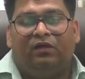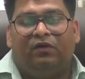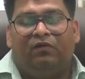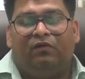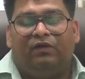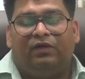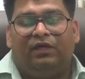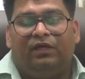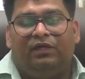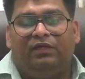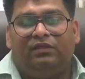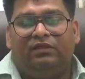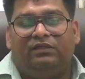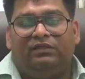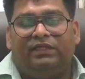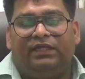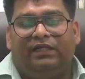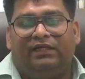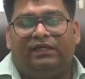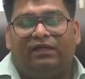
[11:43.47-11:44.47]
okay,
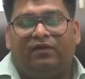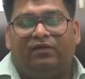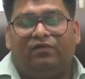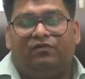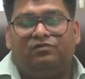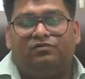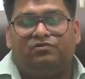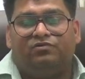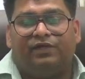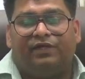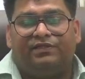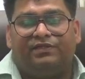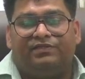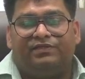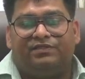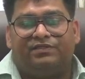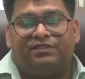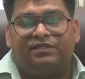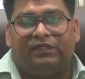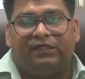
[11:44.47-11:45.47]
that are also
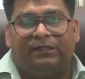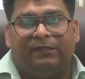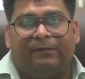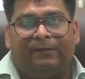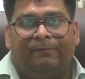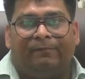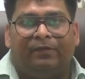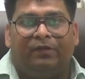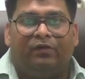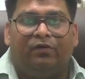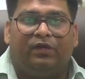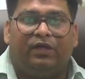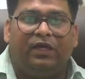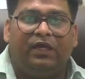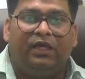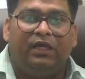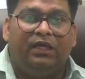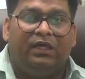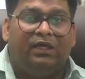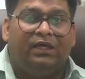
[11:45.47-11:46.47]
existing.
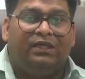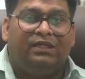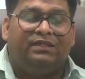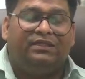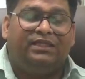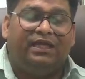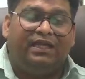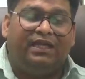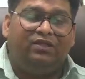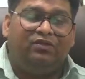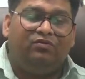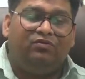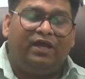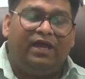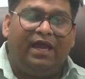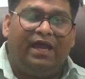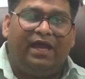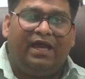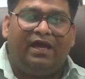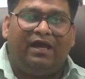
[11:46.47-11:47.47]
Okay, then you
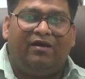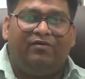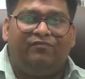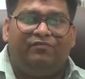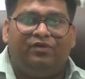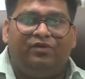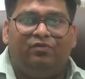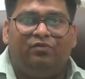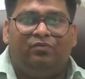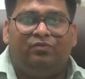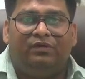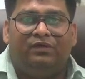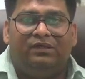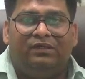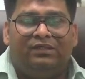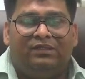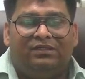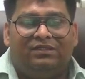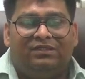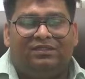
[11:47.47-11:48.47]
have,
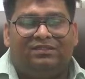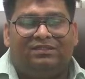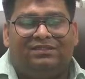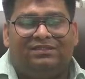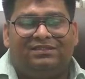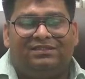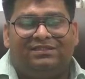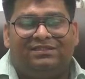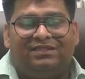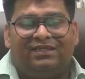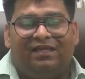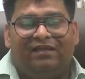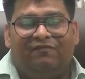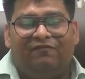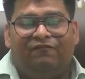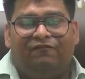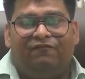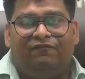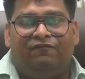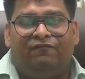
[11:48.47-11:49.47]
the
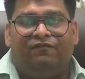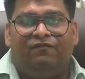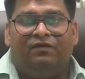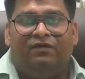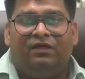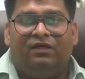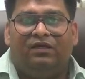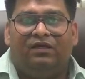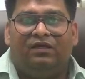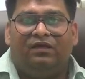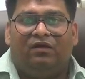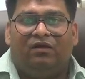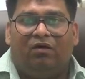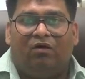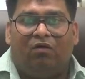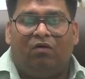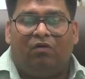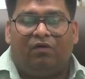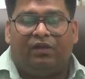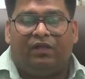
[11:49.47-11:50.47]
self
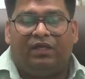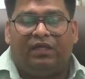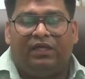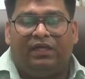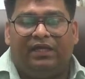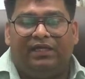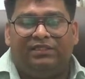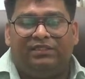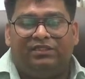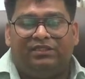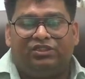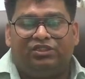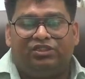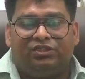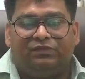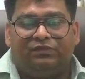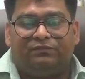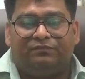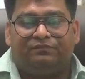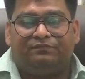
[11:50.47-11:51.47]

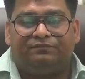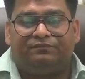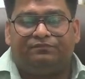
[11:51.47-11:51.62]
organization.